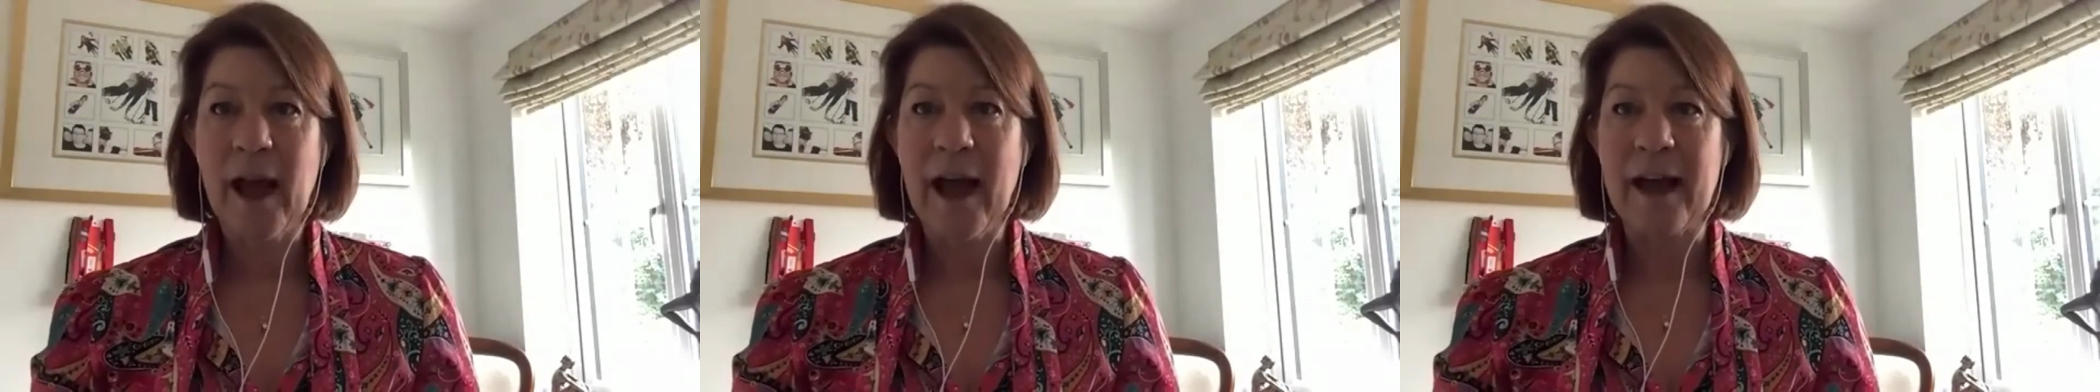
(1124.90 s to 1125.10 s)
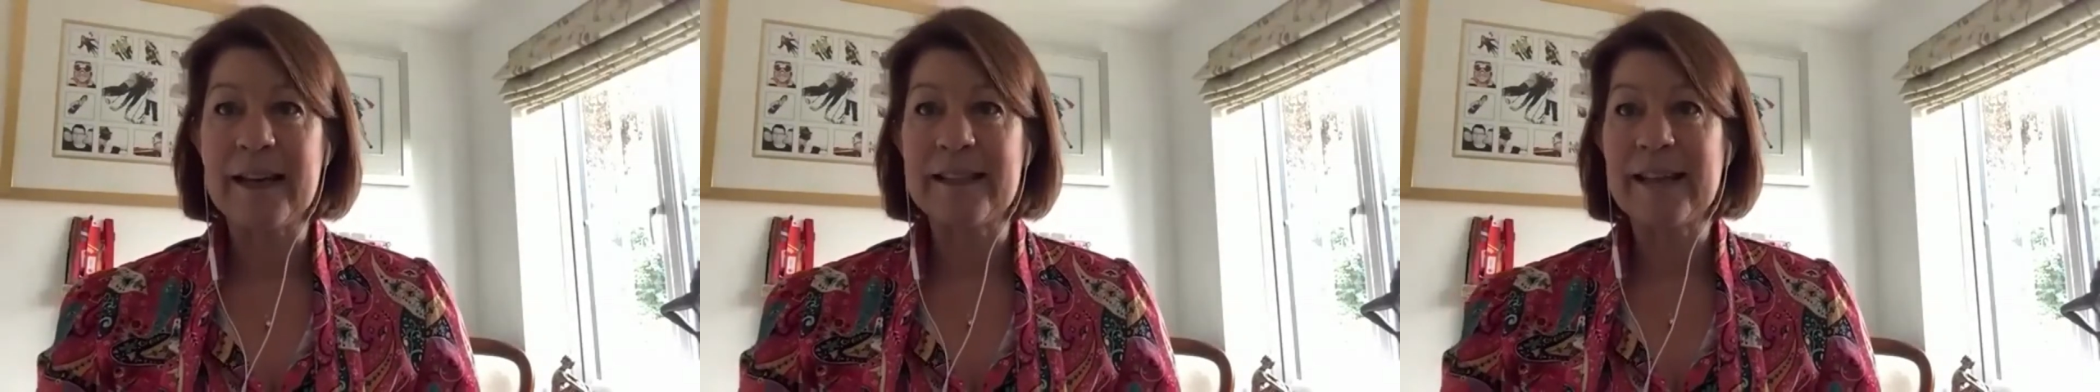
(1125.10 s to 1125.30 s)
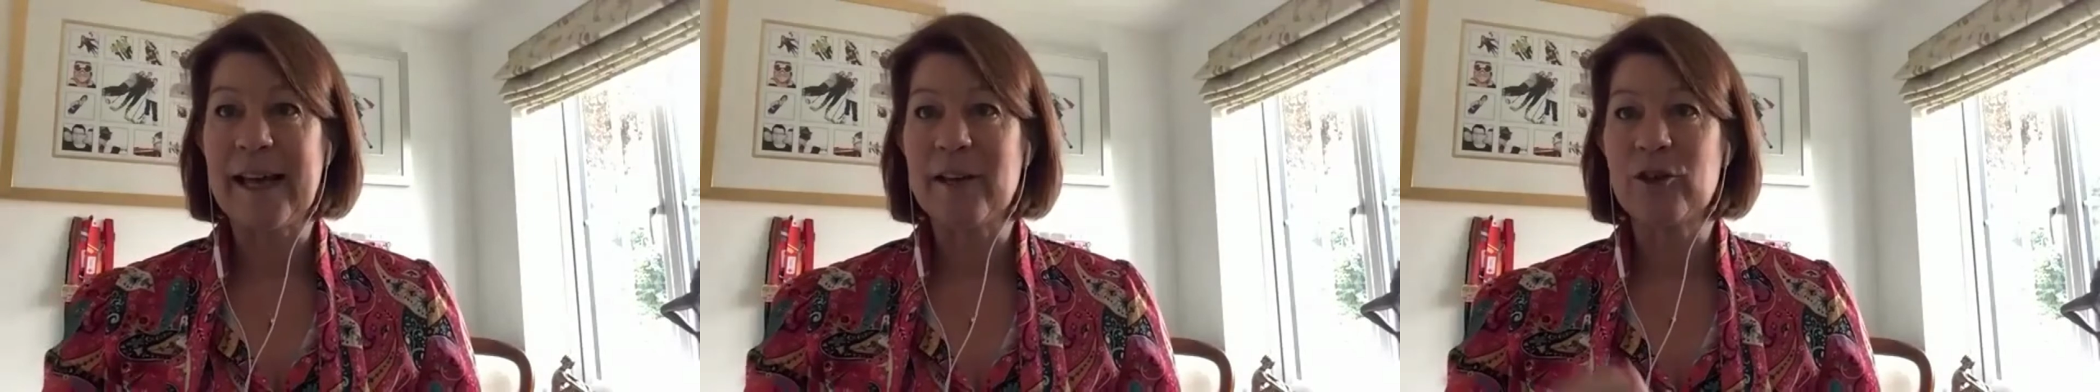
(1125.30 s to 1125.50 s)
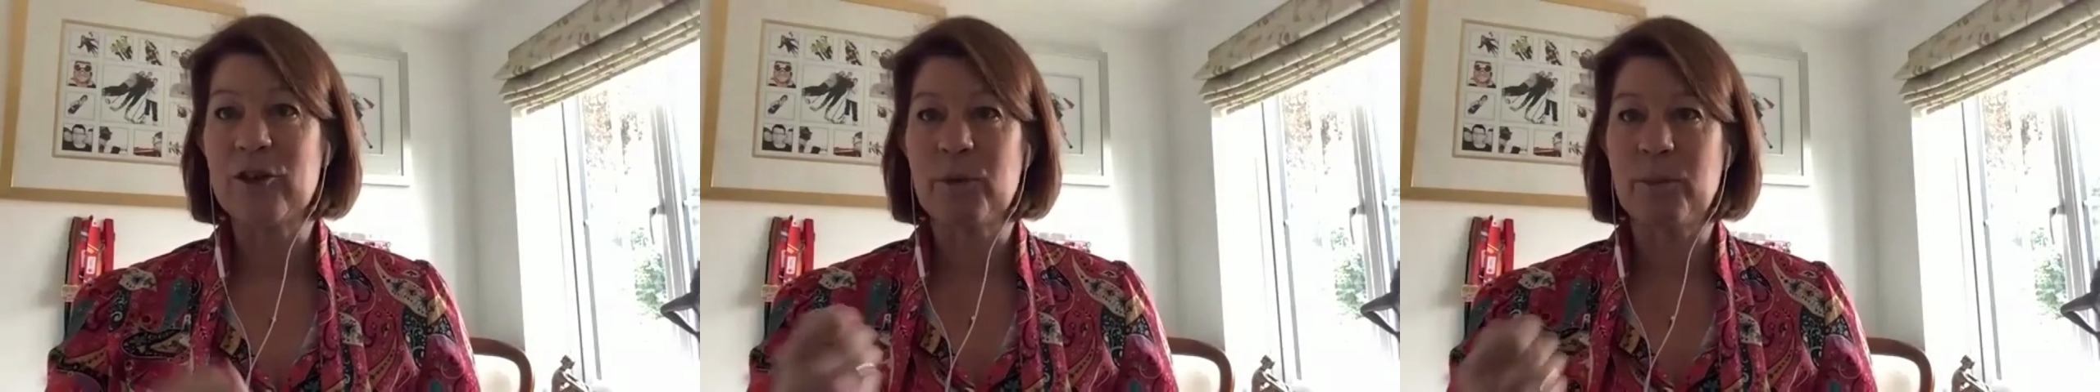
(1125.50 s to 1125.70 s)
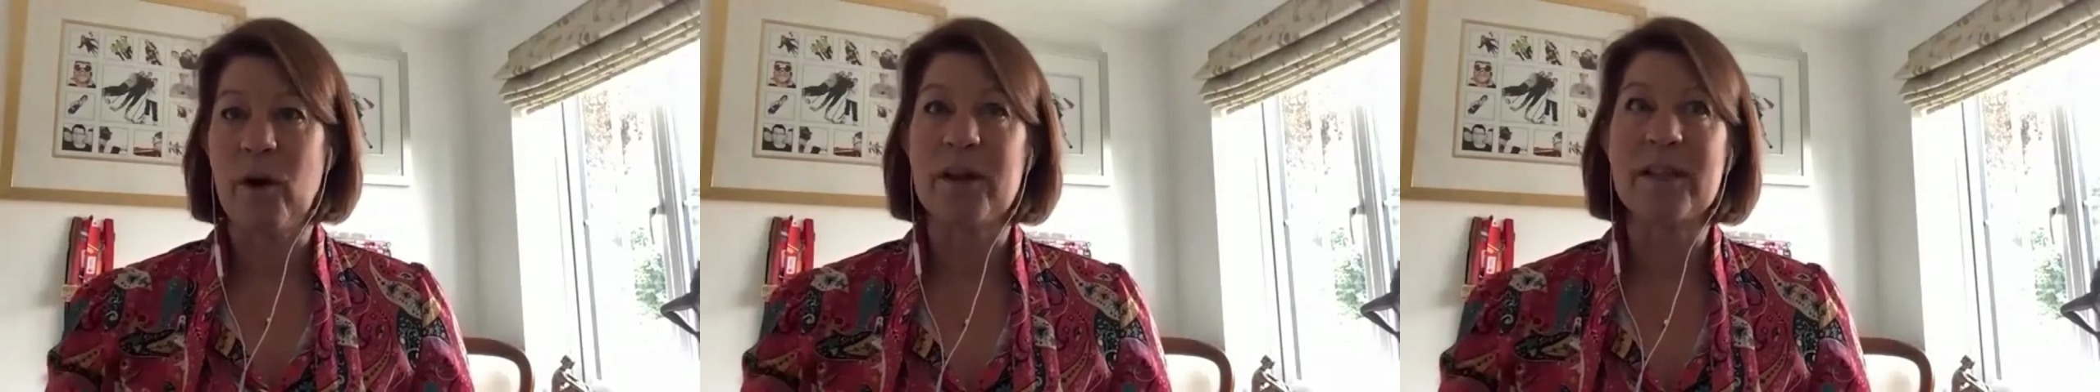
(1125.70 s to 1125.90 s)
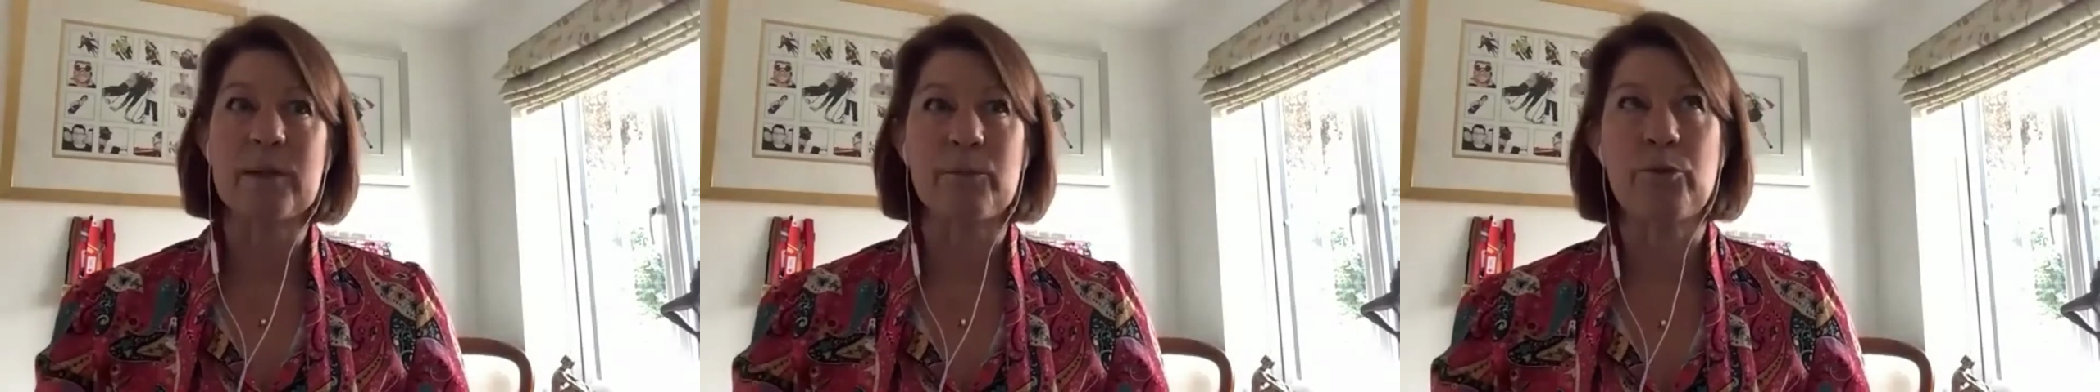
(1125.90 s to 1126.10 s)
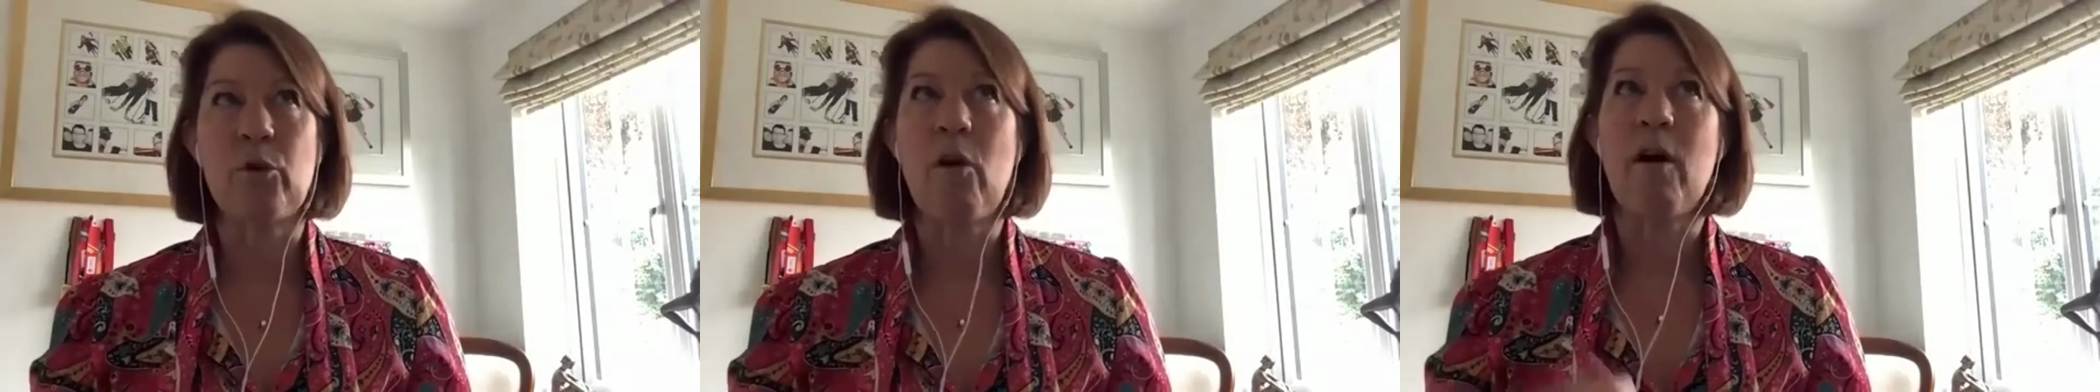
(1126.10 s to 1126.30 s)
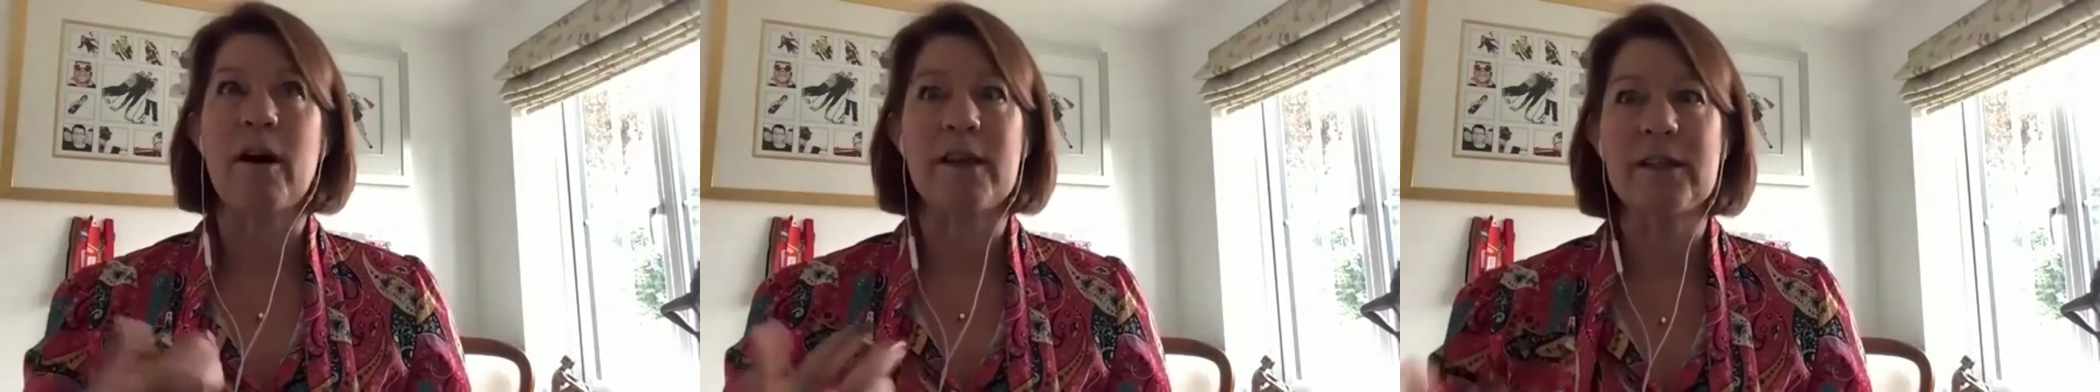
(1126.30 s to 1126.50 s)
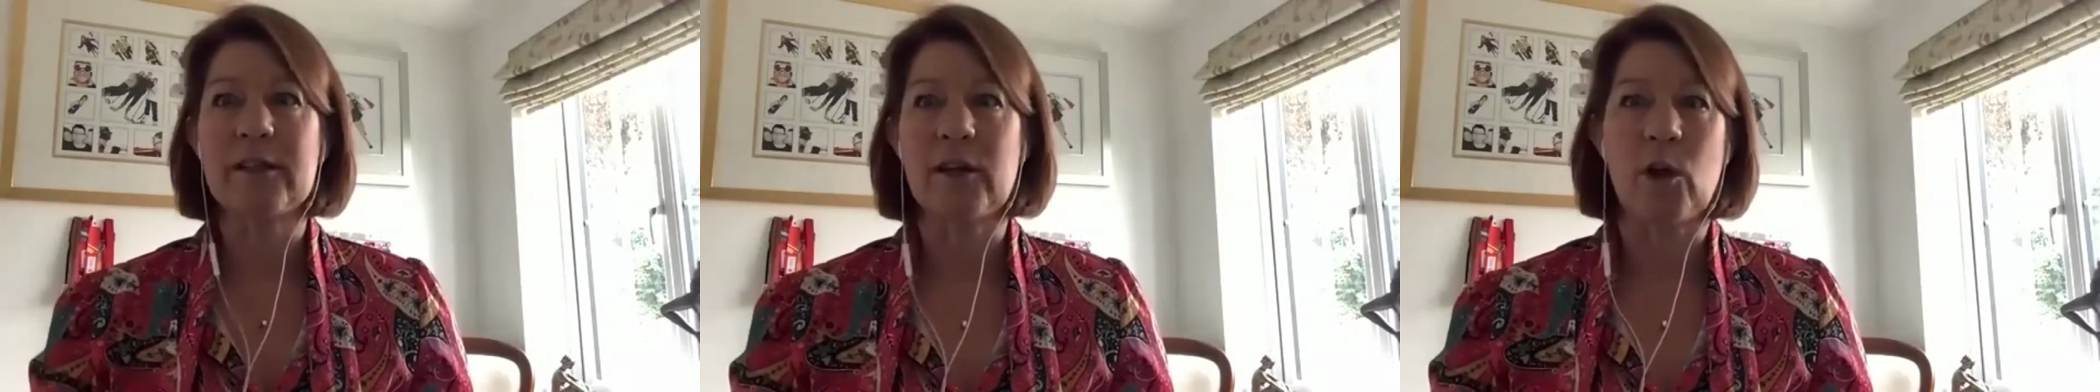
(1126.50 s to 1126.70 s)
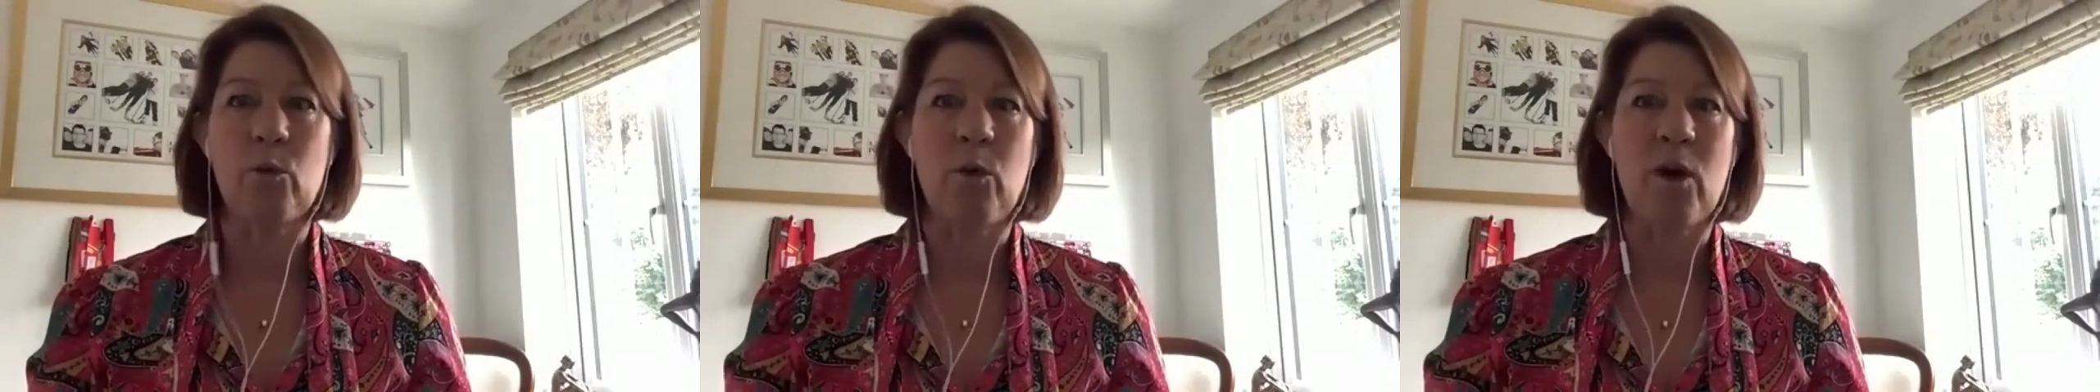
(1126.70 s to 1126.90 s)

and it takes you by surprise, you know,